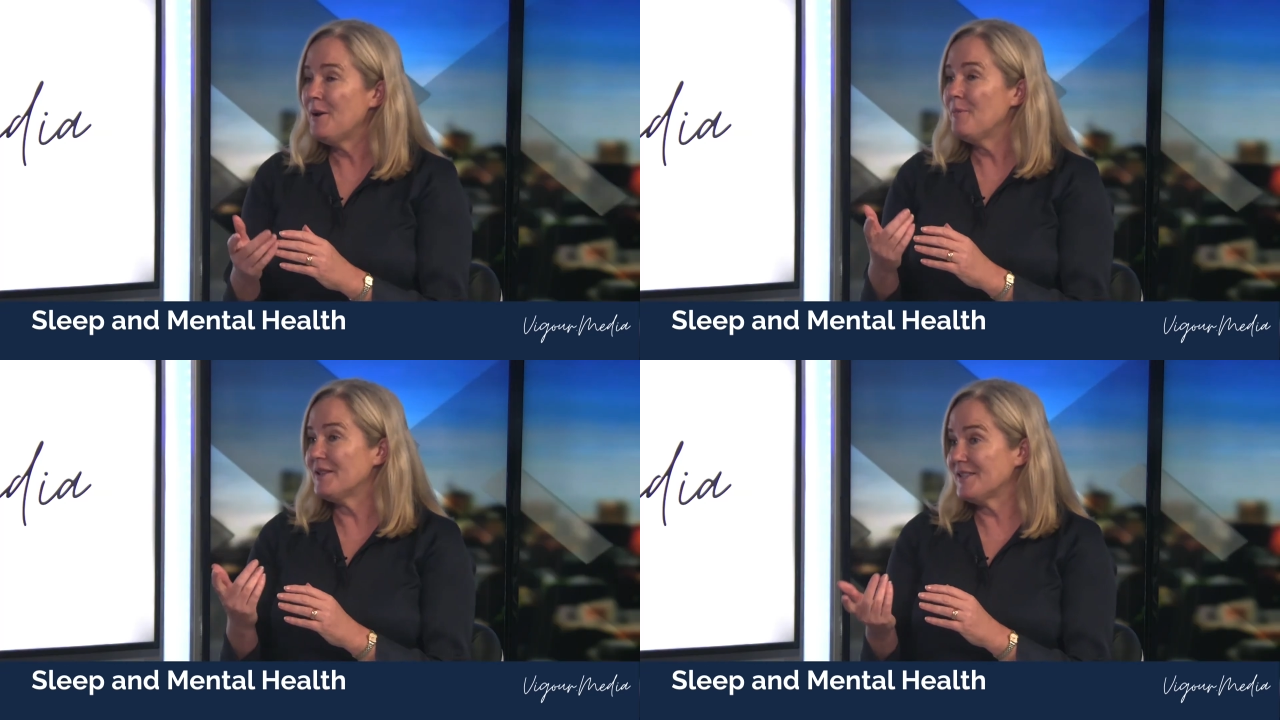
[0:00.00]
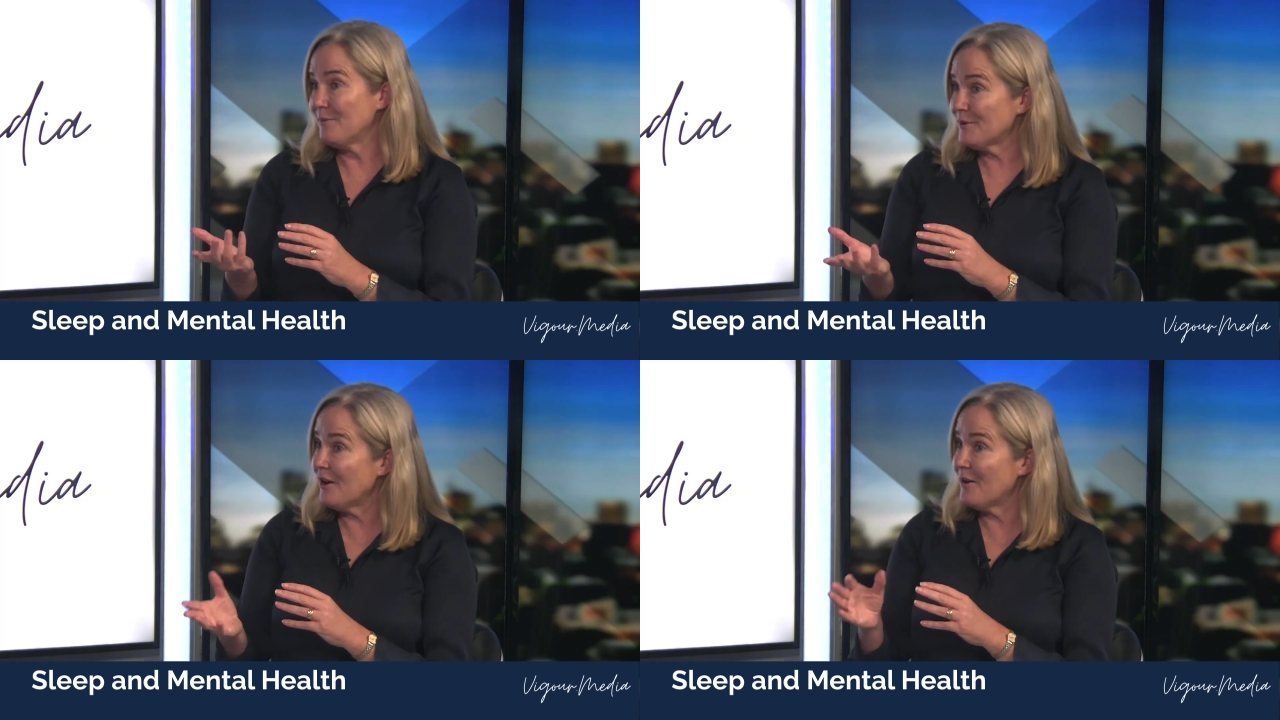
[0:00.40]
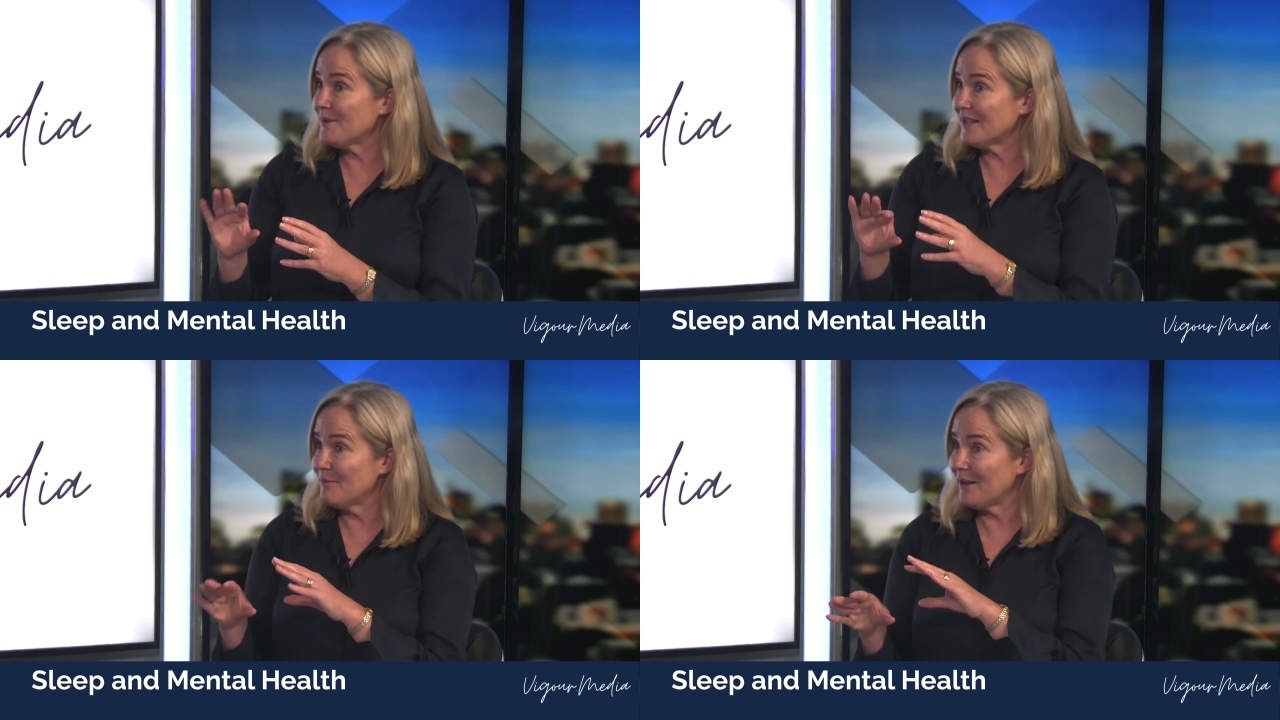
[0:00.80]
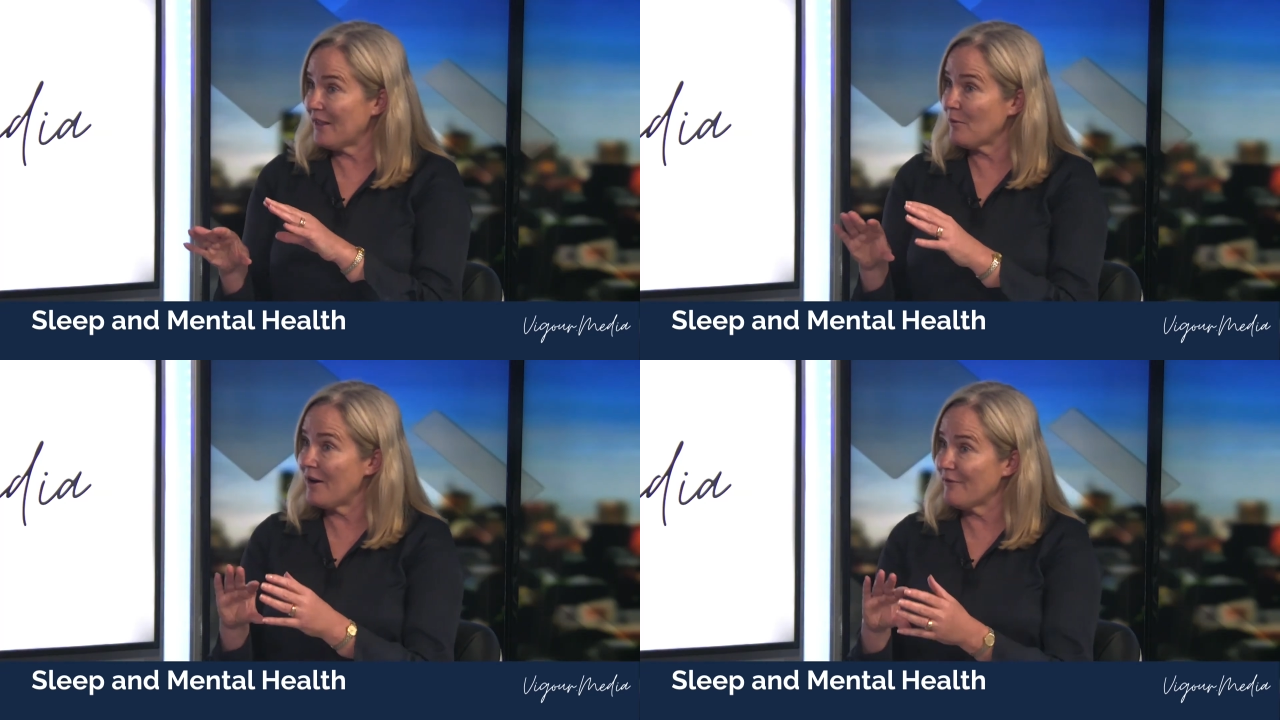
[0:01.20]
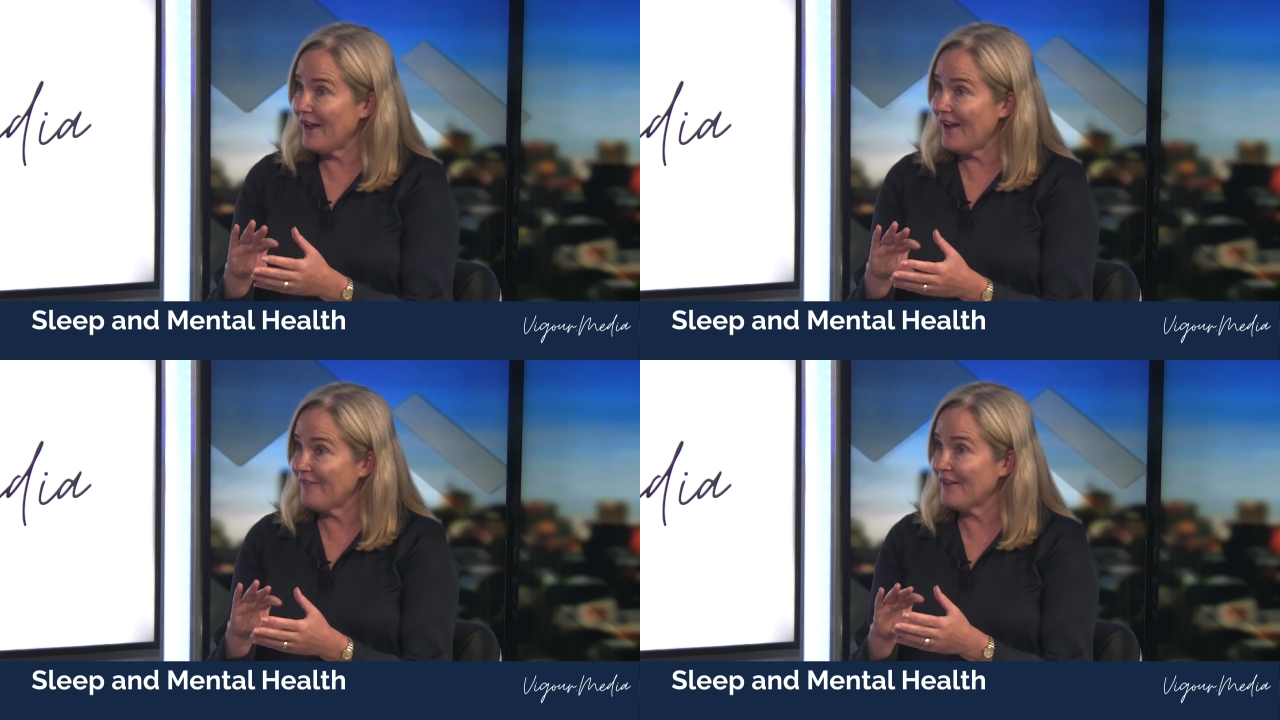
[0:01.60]
but sometimes it can be the other way
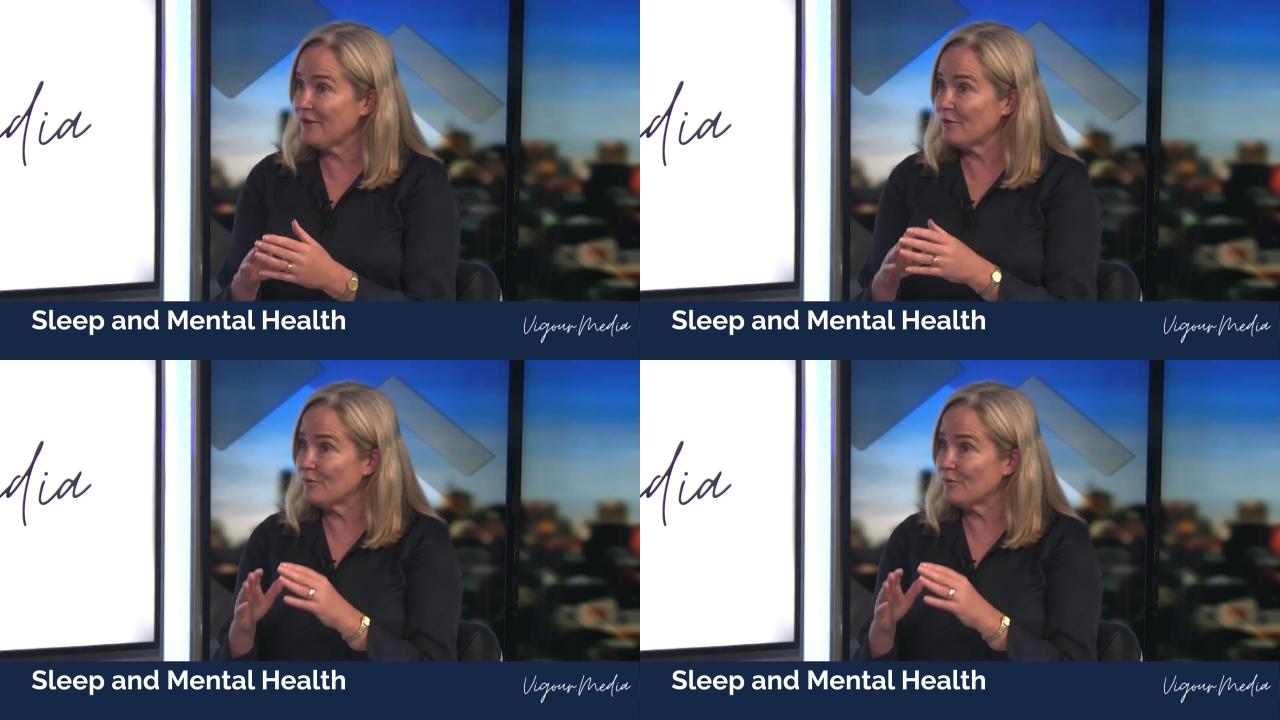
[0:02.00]
around, that